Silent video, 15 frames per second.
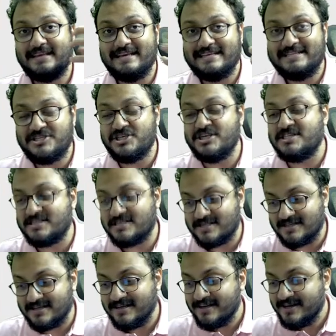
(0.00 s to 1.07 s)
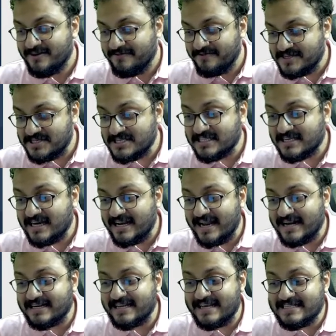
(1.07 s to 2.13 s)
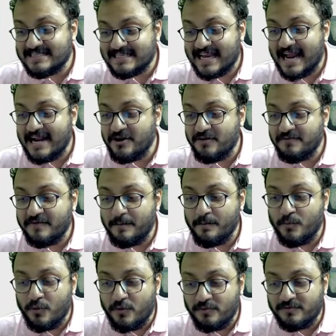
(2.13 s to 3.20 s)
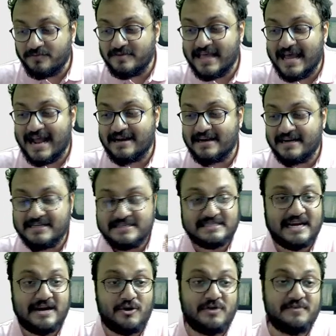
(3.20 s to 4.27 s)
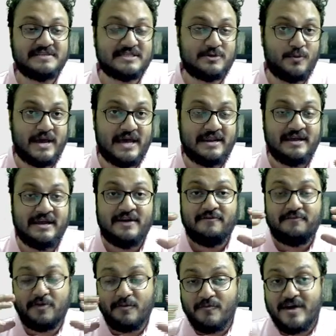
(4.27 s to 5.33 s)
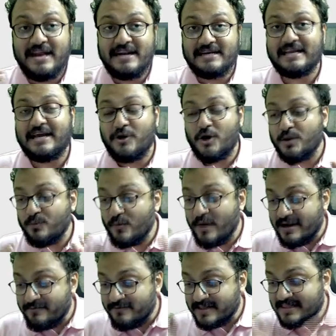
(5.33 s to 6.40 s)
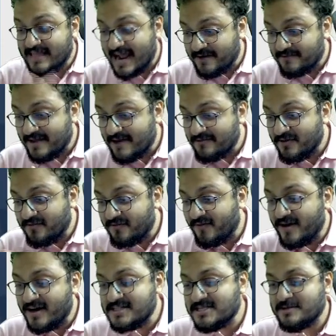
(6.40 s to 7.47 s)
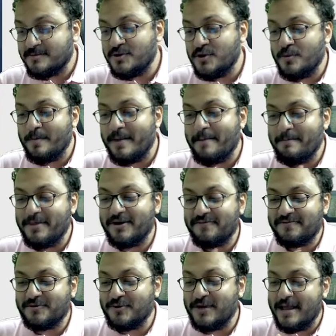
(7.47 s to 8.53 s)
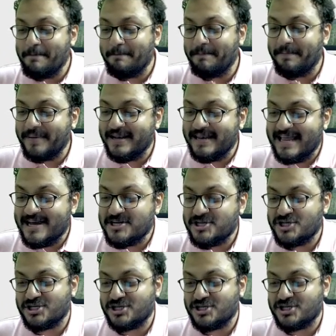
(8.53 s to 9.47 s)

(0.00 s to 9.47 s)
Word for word: gist which is correct. It's kind of a move that it is kind of square from where it cannot move. And with that, we have the first new member of today, Palash